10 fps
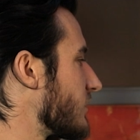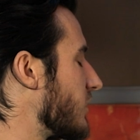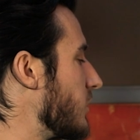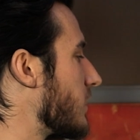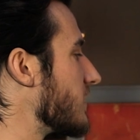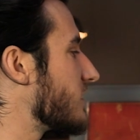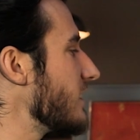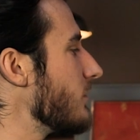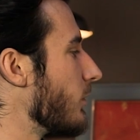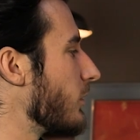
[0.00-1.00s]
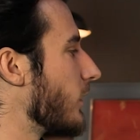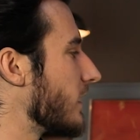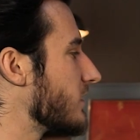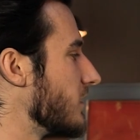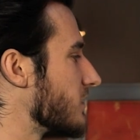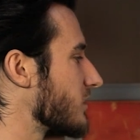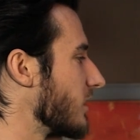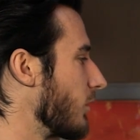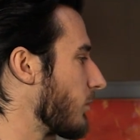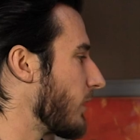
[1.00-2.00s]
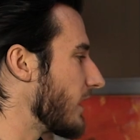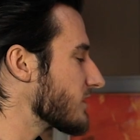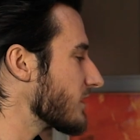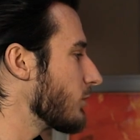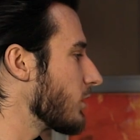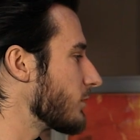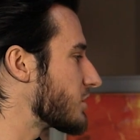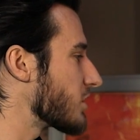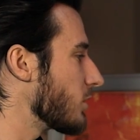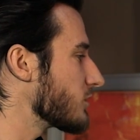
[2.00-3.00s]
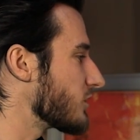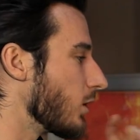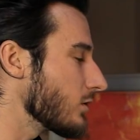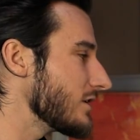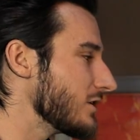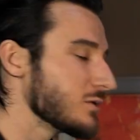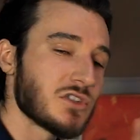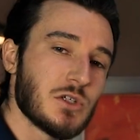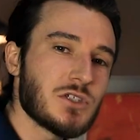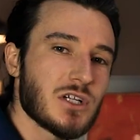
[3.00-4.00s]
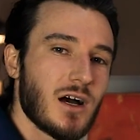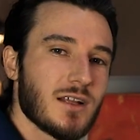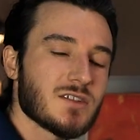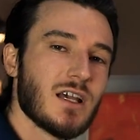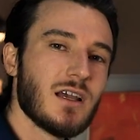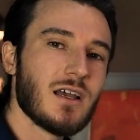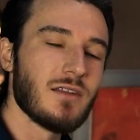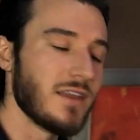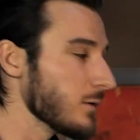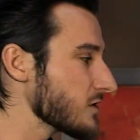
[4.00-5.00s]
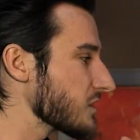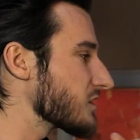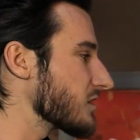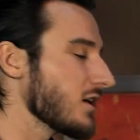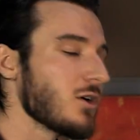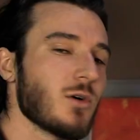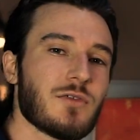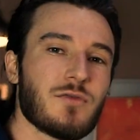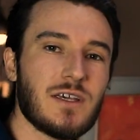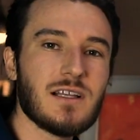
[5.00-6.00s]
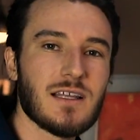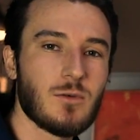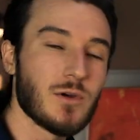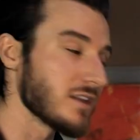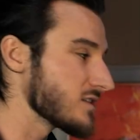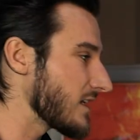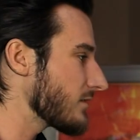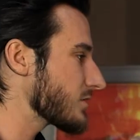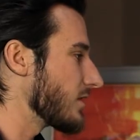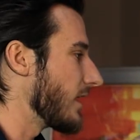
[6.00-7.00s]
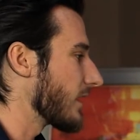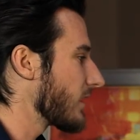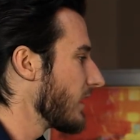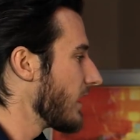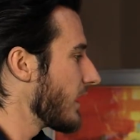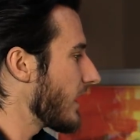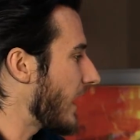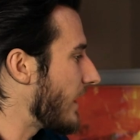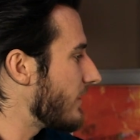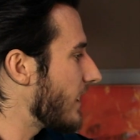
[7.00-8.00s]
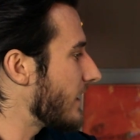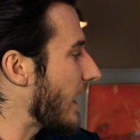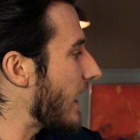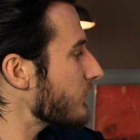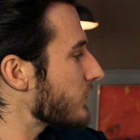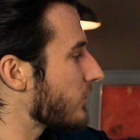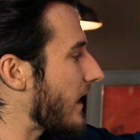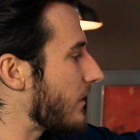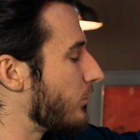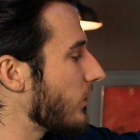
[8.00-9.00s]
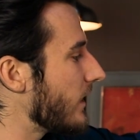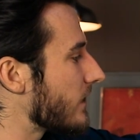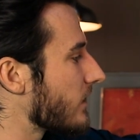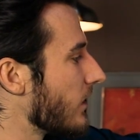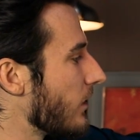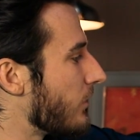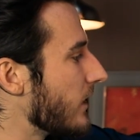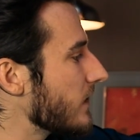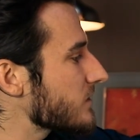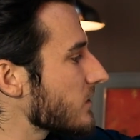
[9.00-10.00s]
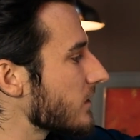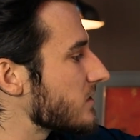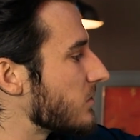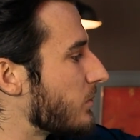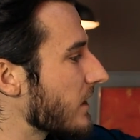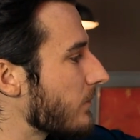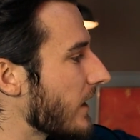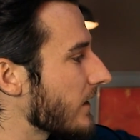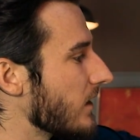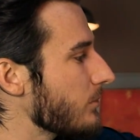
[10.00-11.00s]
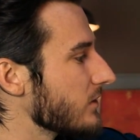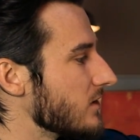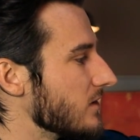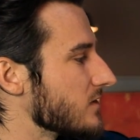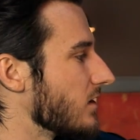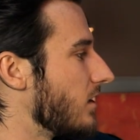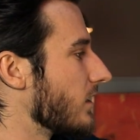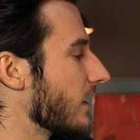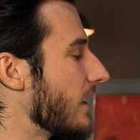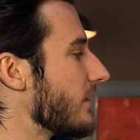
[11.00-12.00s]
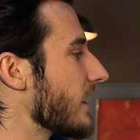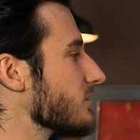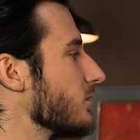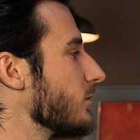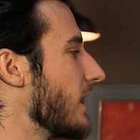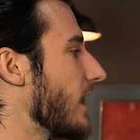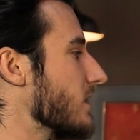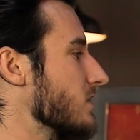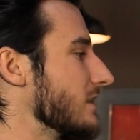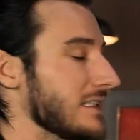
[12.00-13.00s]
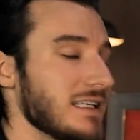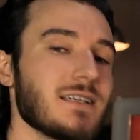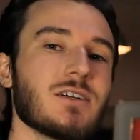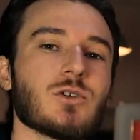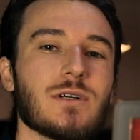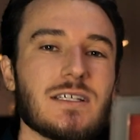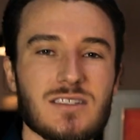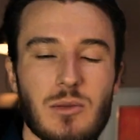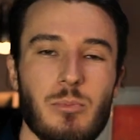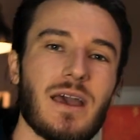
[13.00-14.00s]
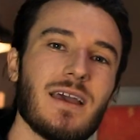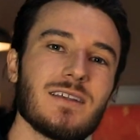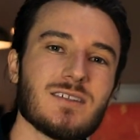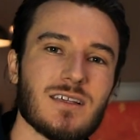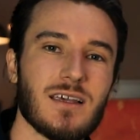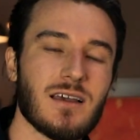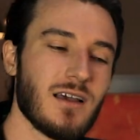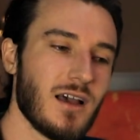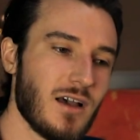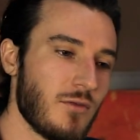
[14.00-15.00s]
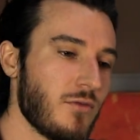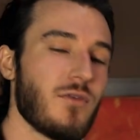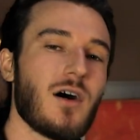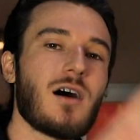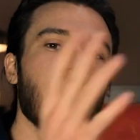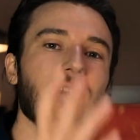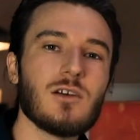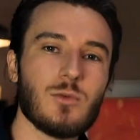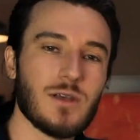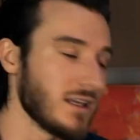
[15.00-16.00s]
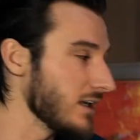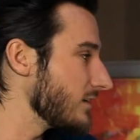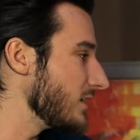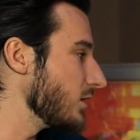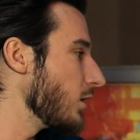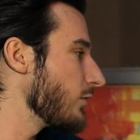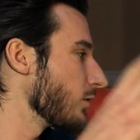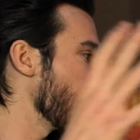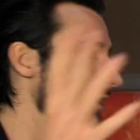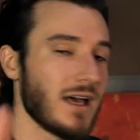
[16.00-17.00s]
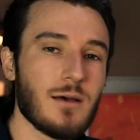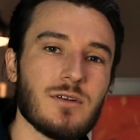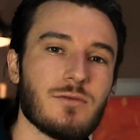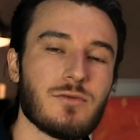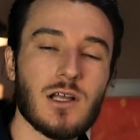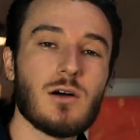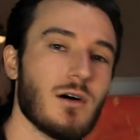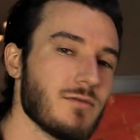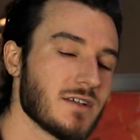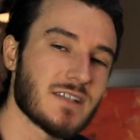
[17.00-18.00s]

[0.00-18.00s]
So you can see when we went into this slower pacing where we chose to only use 2 shots, there was a slower feeling with the soundtrack. And then after that break, things started to pick back up into the song, and that's where we actually increased the pacing following the overall ebb and flow of the